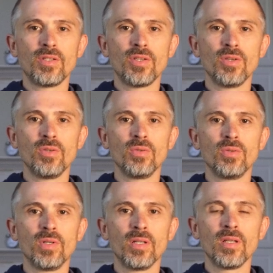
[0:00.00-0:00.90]

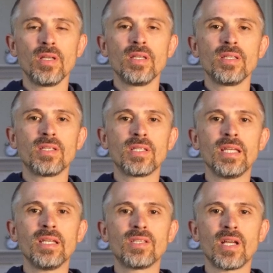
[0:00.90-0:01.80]
to
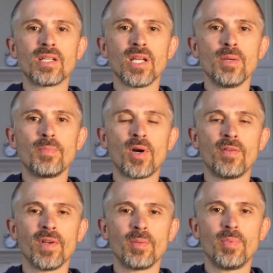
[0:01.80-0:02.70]
see such
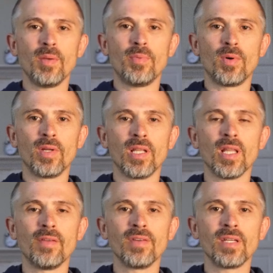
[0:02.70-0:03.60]
imperfect people in a
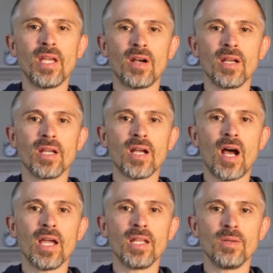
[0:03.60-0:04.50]
loving, caring,
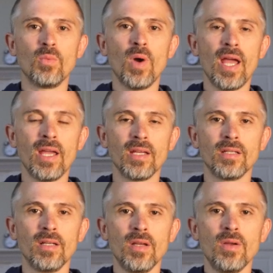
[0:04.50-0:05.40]
kind way,
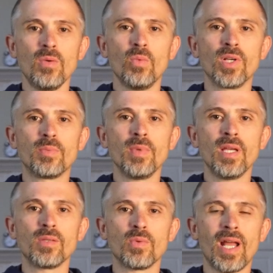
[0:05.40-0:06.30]
which
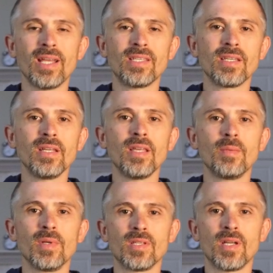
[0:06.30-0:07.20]
means when I see them
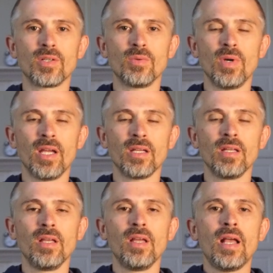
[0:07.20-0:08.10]
in such a way,
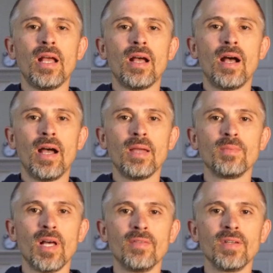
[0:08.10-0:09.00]
I am
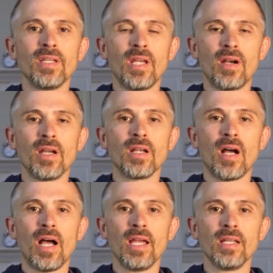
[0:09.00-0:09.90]
loving, caring,
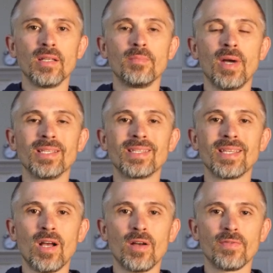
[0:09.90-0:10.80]
kind
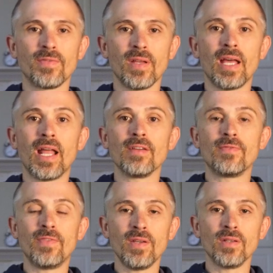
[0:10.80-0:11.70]
myself, and I
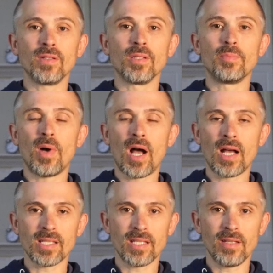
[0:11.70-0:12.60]
feel
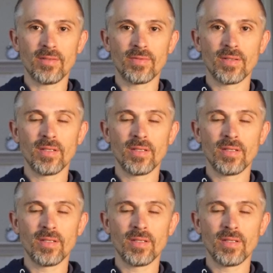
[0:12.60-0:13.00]
positive.